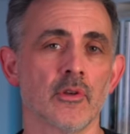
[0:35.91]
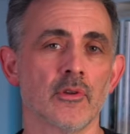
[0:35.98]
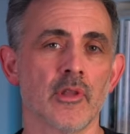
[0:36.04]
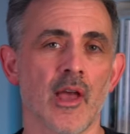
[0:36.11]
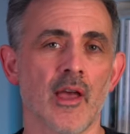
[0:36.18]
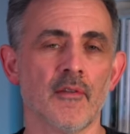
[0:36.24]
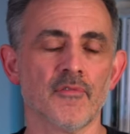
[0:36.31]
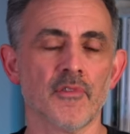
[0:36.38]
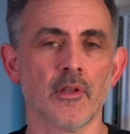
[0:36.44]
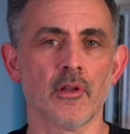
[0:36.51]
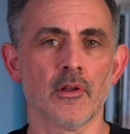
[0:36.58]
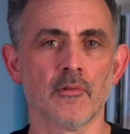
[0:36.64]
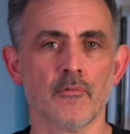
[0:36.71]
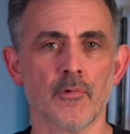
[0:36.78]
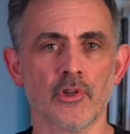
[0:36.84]
you have to
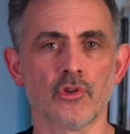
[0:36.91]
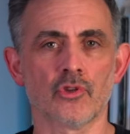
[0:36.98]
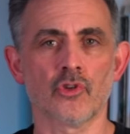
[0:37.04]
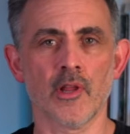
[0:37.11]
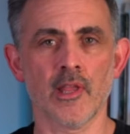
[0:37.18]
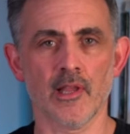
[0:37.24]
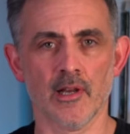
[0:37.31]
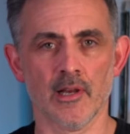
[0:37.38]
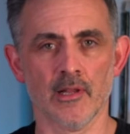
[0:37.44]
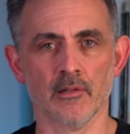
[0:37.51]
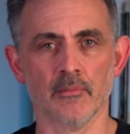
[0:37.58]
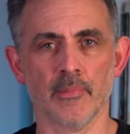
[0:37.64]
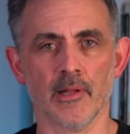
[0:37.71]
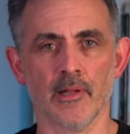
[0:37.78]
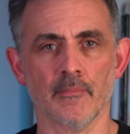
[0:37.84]
kind of retreat a
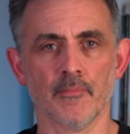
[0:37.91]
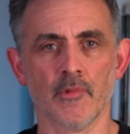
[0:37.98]
little bit.